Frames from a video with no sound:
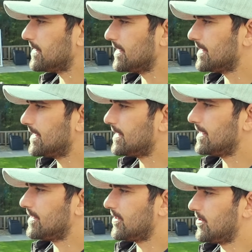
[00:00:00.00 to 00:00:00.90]
Since this
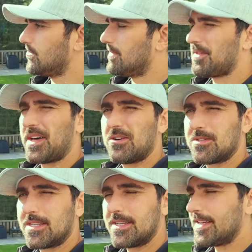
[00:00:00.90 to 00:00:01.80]
is a Luba
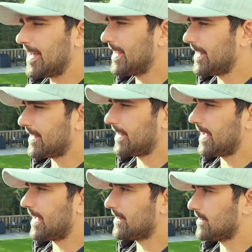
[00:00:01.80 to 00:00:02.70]
1000 and it can
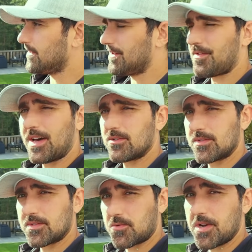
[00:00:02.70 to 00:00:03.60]
handle
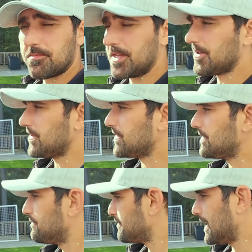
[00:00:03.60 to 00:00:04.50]
1,000 square meters,